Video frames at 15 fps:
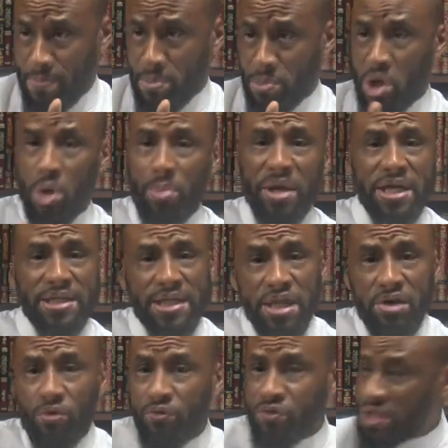you know, because
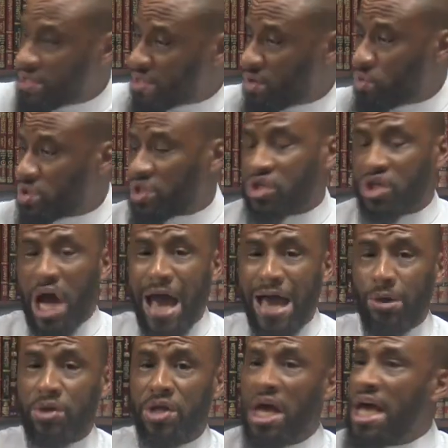he since he was a
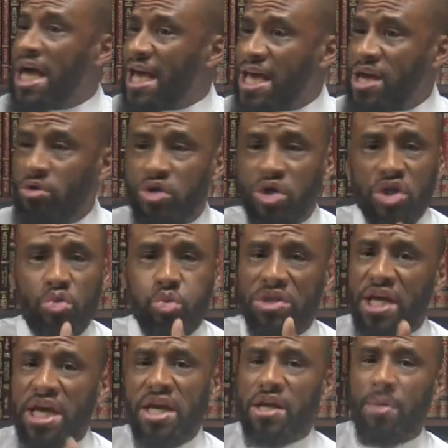child, he just
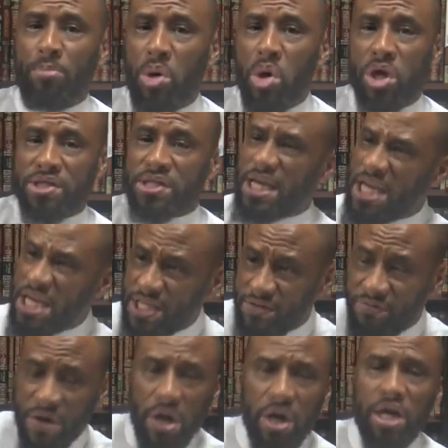was into books and he's
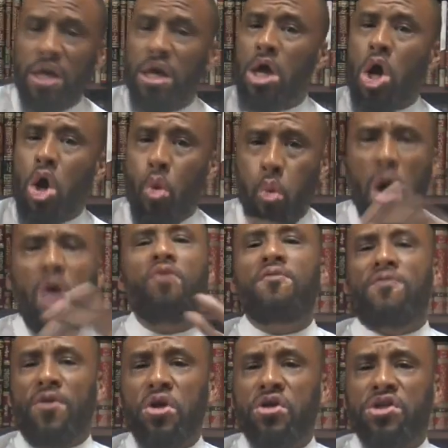very well
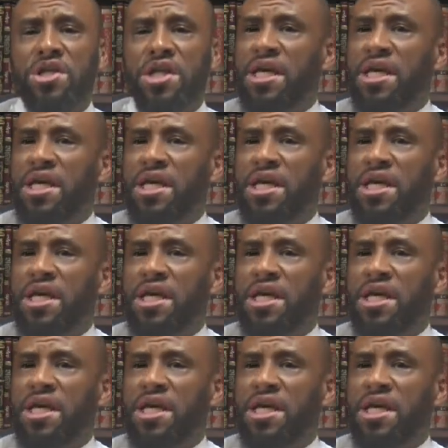versed.